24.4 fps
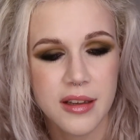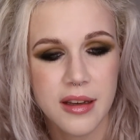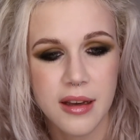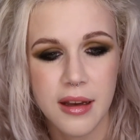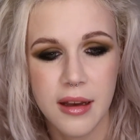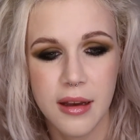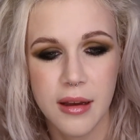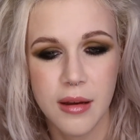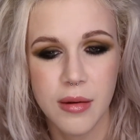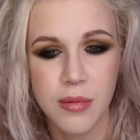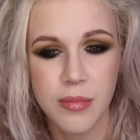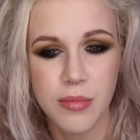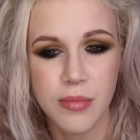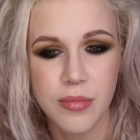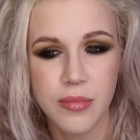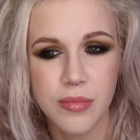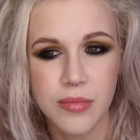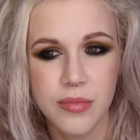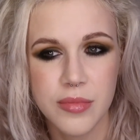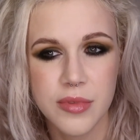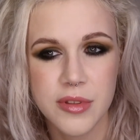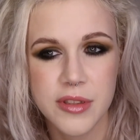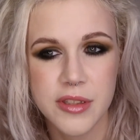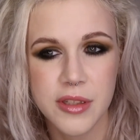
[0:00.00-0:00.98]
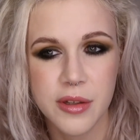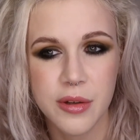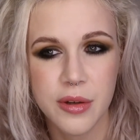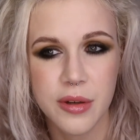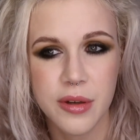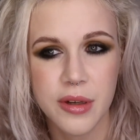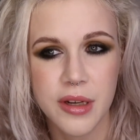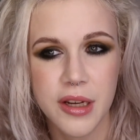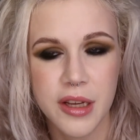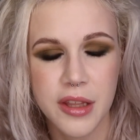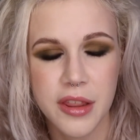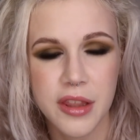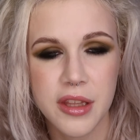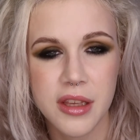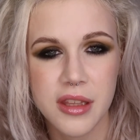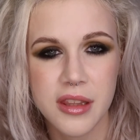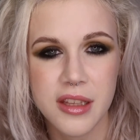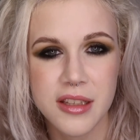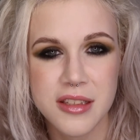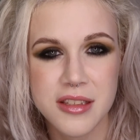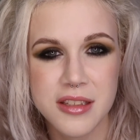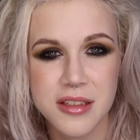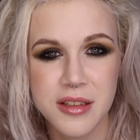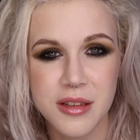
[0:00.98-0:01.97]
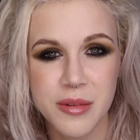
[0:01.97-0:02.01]
So I think
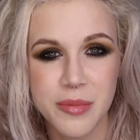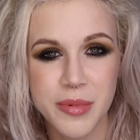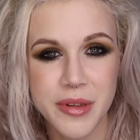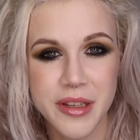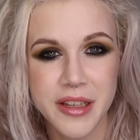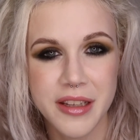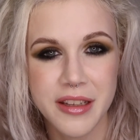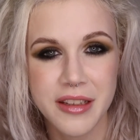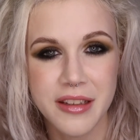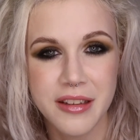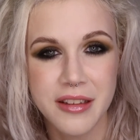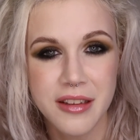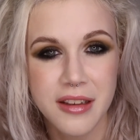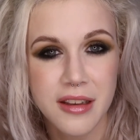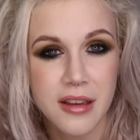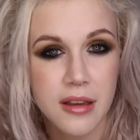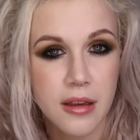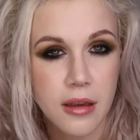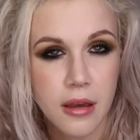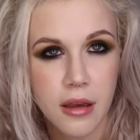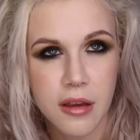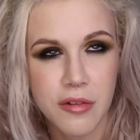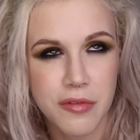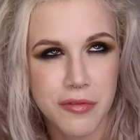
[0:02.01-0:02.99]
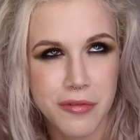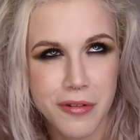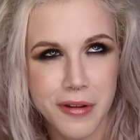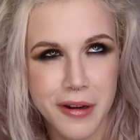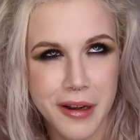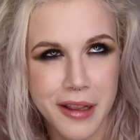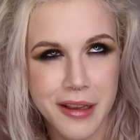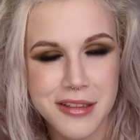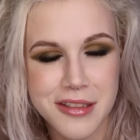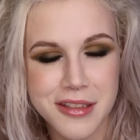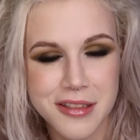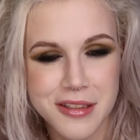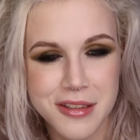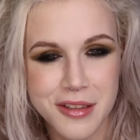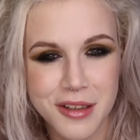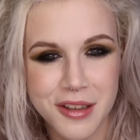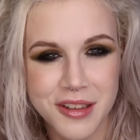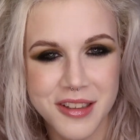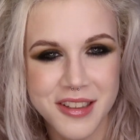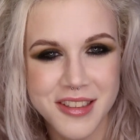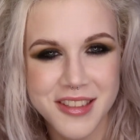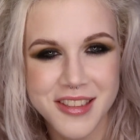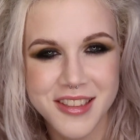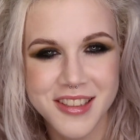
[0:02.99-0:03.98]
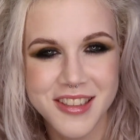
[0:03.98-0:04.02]
that's going to be a fun
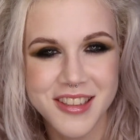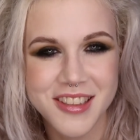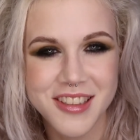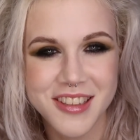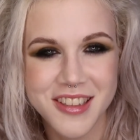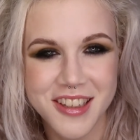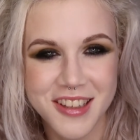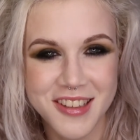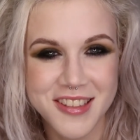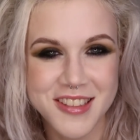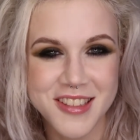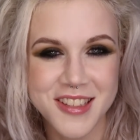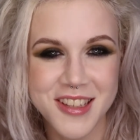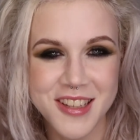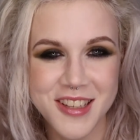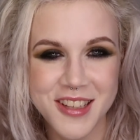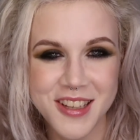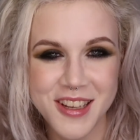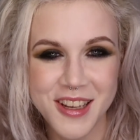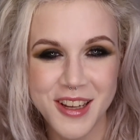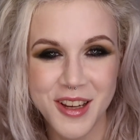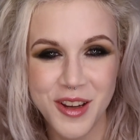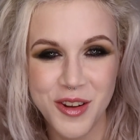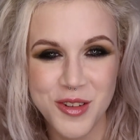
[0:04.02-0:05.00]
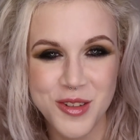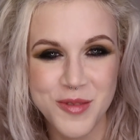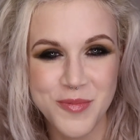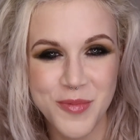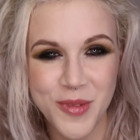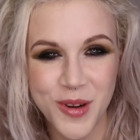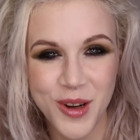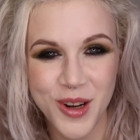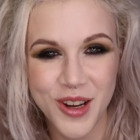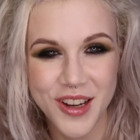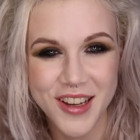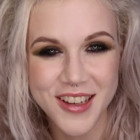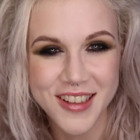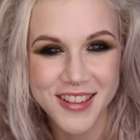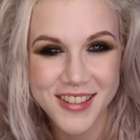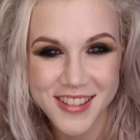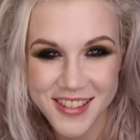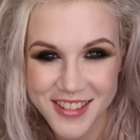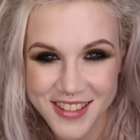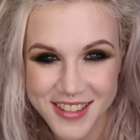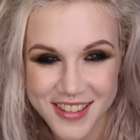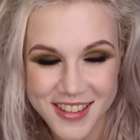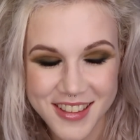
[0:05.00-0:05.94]
exercise as the year goes by.